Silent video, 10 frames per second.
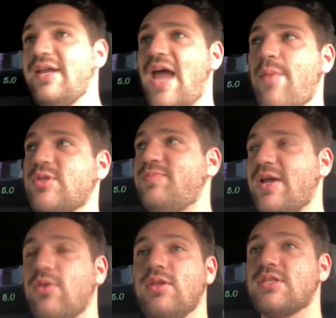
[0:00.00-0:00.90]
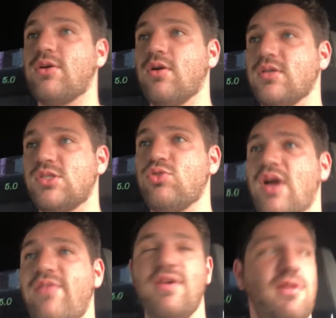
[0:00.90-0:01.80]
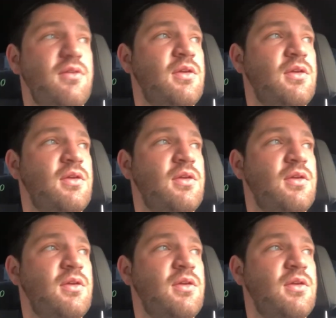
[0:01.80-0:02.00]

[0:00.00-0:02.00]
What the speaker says: how much better this car is driving.